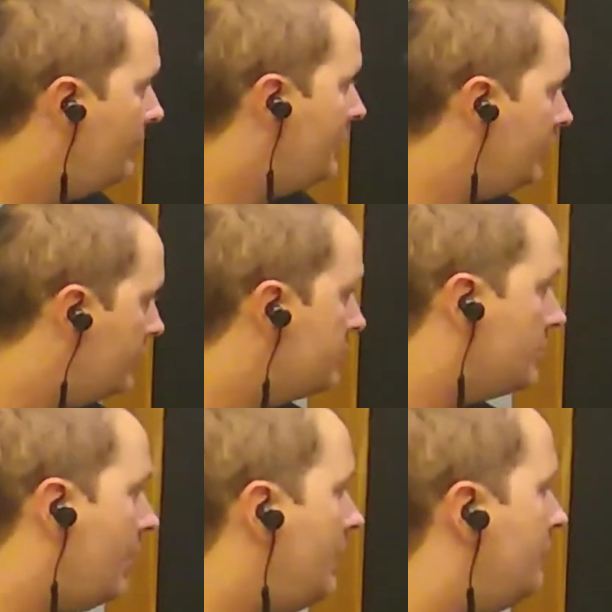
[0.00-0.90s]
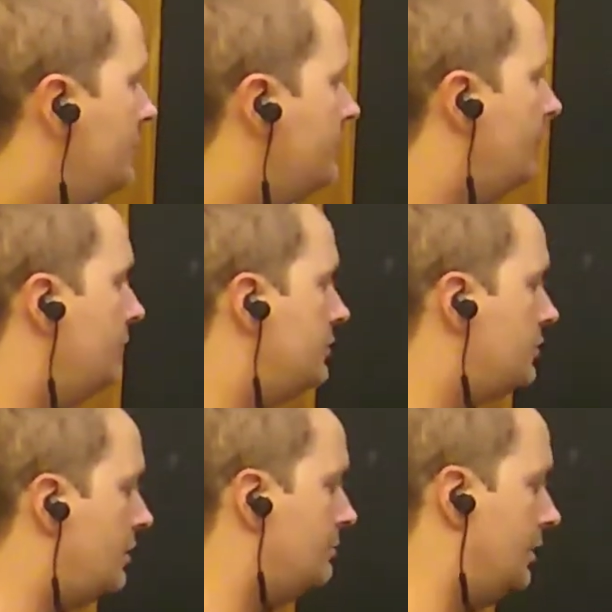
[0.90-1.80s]
I mean, its graph has a following
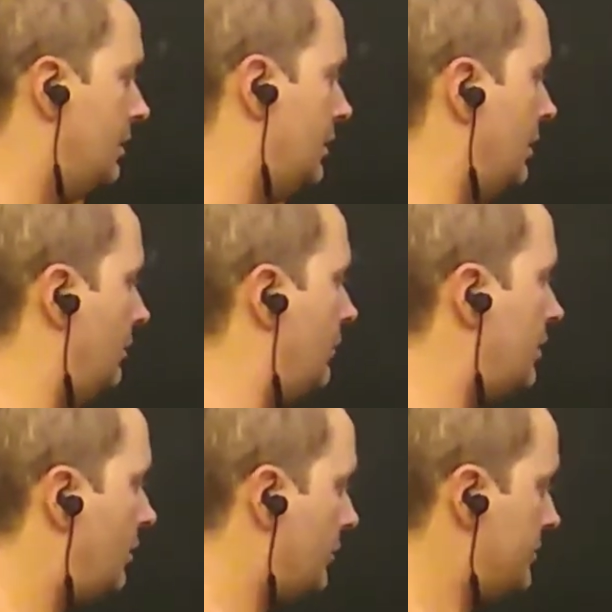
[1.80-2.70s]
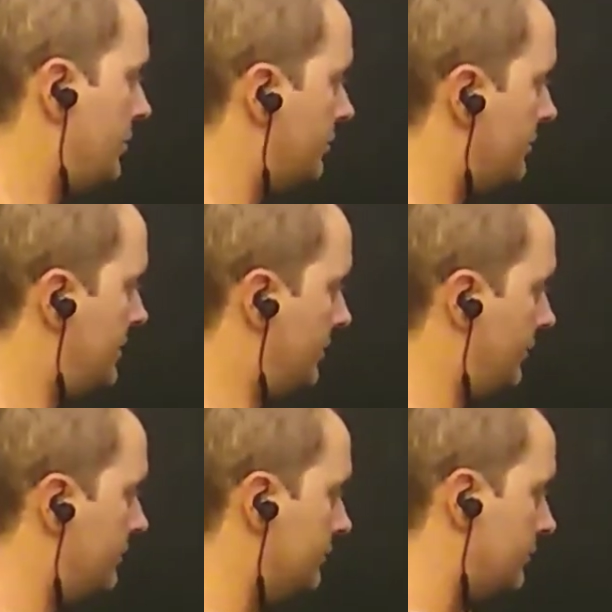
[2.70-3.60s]
shape. What equals 0 at
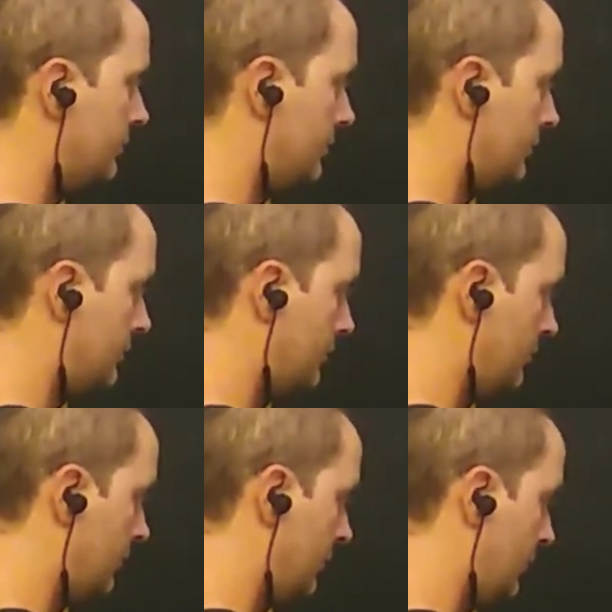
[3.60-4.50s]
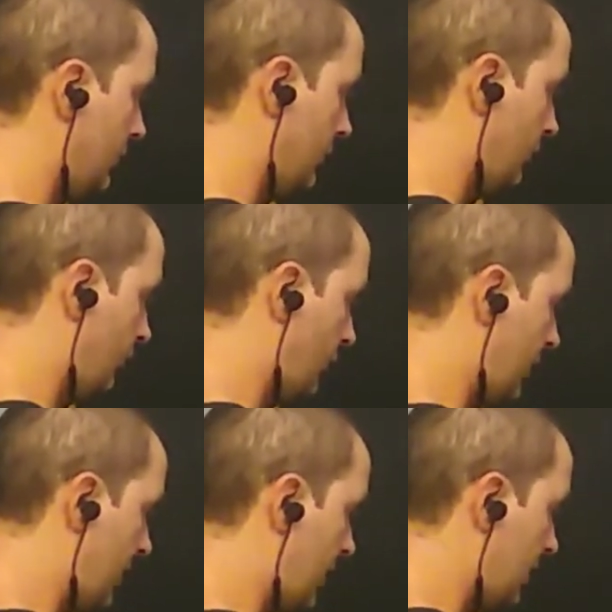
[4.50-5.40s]
0.
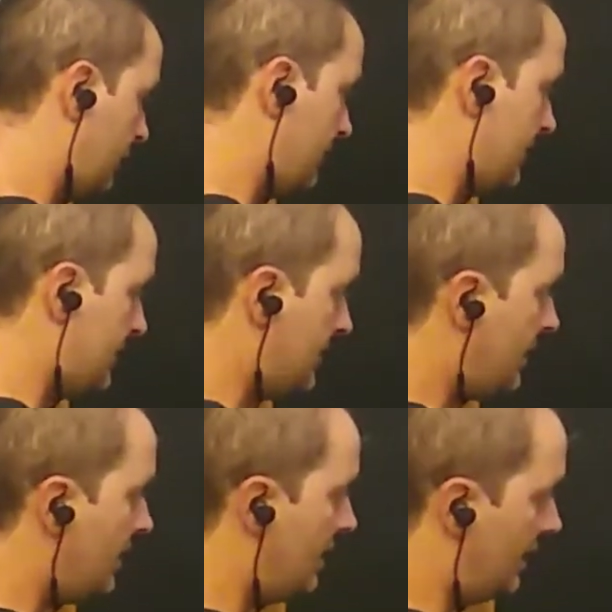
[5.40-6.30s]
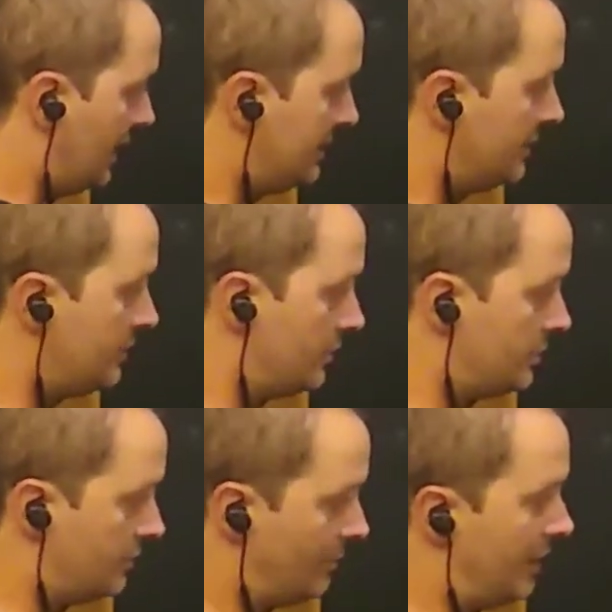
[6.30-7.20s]
For a negative t, it
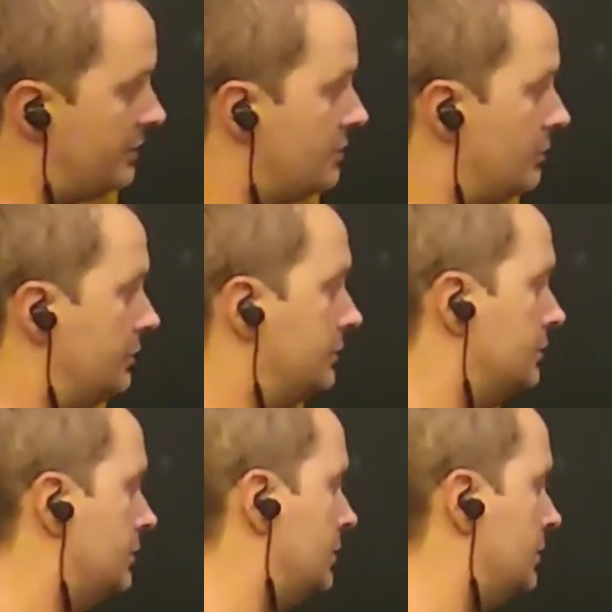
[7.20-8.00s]
asymptotes to minus 1.